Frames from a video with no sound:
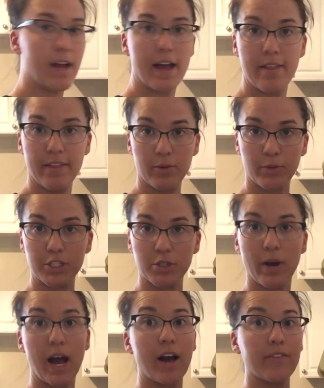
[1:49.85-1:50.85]
And then we
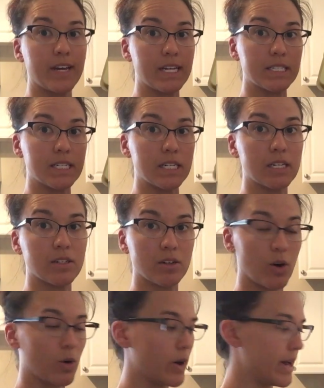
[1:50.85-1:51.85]
do have 18
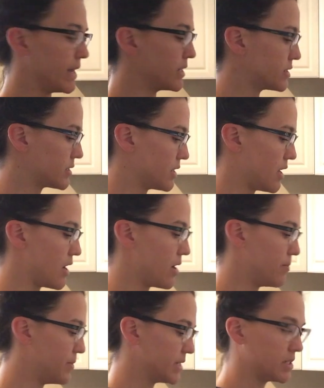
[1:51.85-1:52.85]
whole eggs.
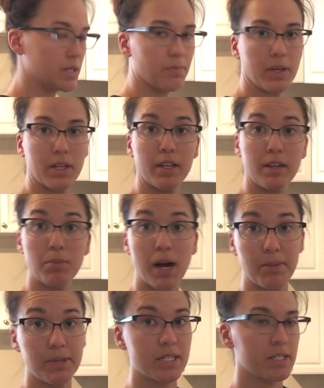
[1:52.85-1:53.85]
That's typically
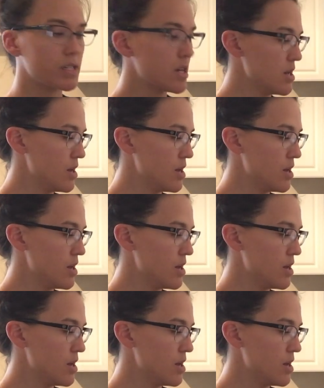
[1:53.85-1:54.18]
Bobby's.